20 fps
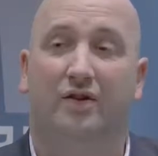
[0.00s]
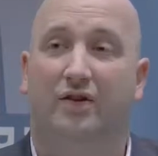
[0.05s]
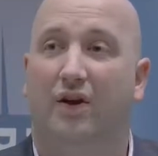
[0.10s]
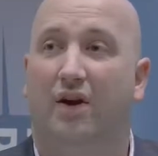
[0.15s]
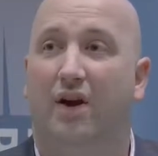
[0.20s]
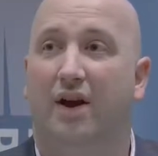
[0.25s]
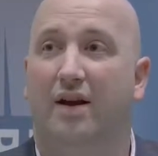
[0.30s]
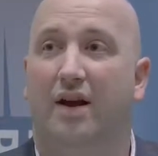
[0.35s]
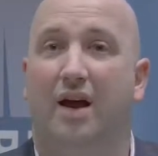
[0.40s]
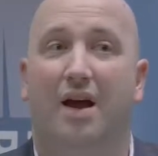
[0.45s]

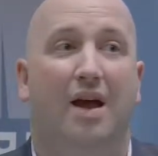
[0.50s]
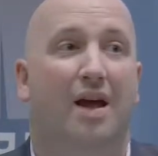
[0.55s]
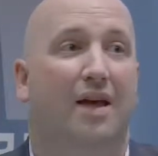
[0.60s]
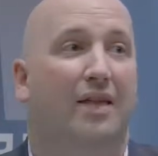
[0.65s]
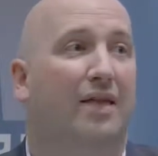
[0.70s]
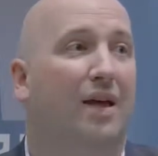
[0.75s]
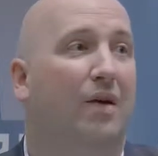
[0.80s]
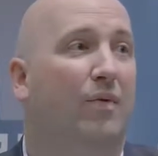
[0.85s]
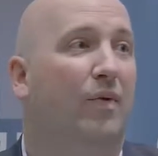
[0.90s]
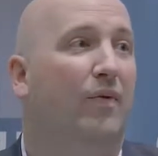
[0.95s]
site,
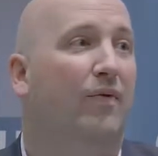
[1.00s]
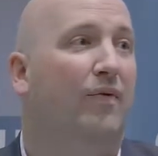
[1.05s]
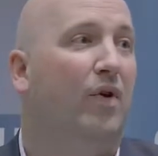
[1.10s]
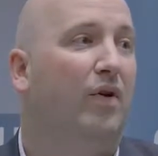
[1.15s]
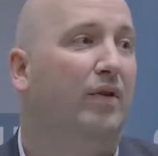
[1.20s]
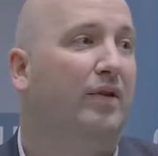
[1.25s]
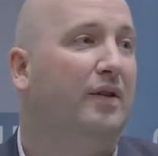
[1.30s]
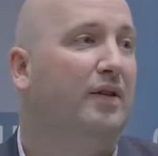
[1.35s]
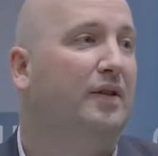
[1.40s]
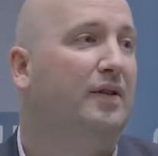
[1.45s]
that we've
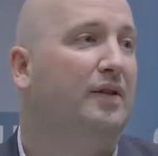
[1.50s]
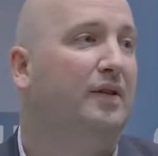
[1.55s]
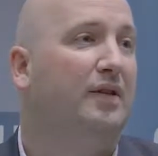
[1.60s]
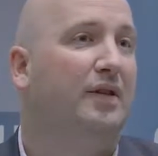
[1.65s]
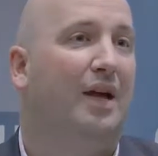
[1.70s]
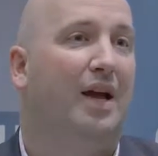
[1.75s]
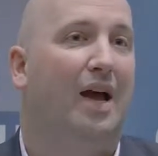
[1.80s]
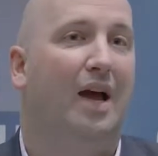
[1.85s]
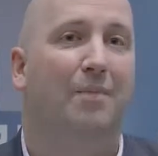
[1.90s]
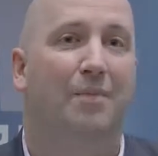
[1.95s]
got
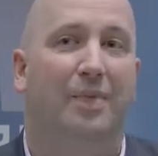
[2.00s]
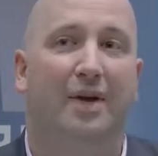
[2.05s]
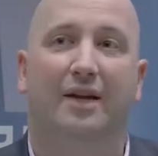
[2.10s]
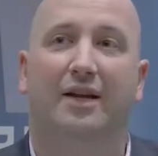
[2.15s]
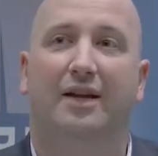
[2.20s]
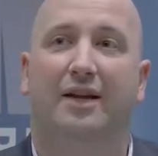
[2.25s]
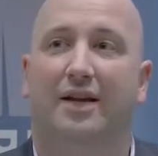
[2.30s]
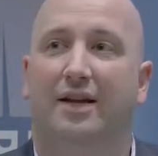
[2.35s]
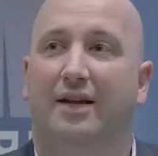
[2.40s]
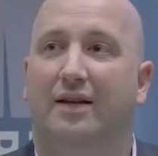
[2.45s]
this
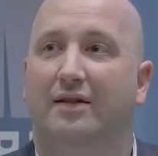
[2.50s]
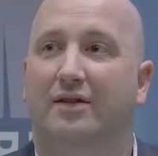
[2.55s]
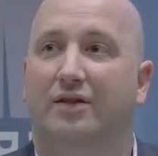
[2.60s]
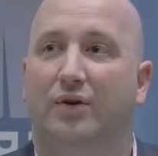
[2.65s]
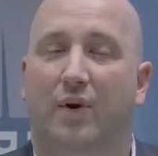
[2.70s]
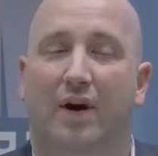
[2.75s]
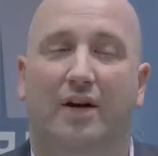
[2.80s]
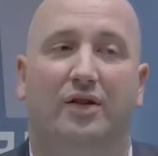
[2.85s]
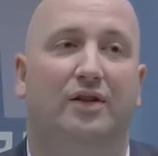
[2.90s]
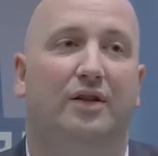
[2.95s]
ability
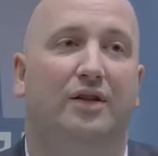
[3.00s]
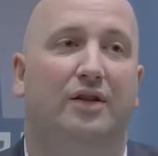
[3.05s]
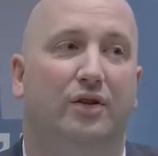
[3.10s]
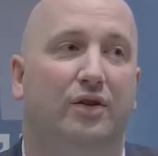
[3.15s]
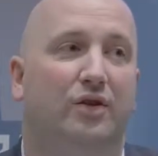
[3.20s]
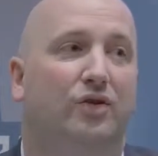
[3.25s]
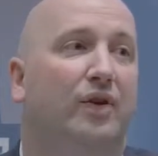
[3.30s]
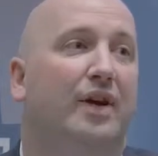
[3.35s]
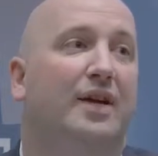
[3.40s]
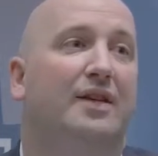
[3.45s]
to actually
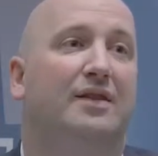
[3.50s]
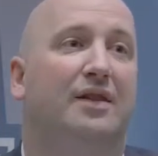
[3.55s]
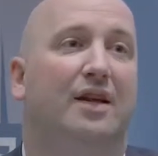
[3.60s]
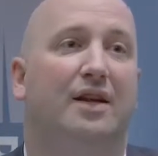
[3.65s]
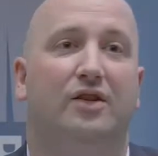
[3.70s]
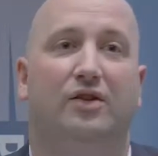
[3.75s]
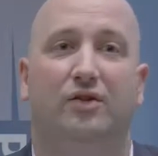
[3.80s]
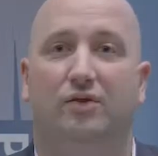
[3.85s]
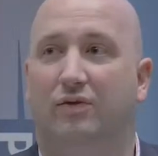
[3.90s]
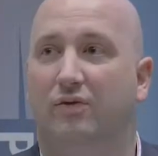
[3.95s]
do
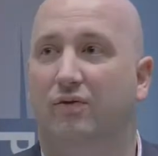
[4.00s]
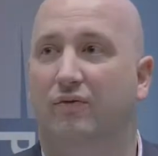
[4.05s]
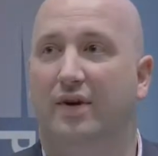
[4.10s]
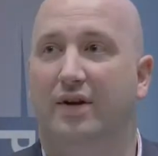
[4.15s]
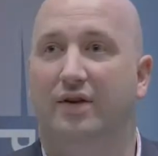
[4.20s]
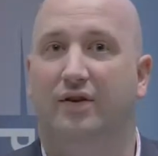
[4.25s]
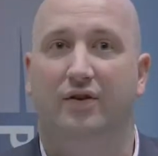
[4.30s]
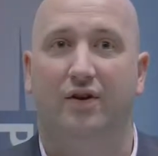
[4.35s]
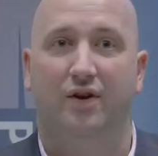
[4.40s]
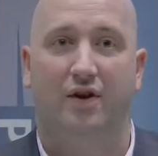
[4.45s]
translational
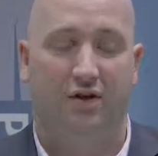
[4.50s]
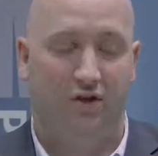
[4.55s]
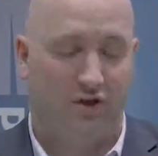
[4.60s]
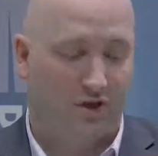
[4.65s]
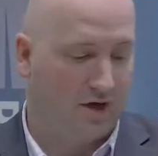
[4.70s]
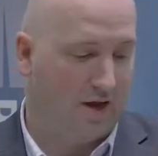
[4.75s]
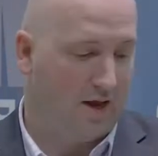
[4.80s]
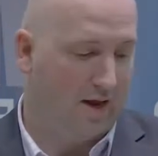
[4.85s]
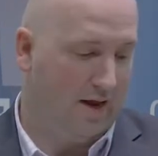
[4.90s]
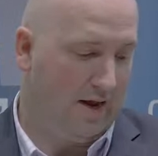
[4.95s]
research.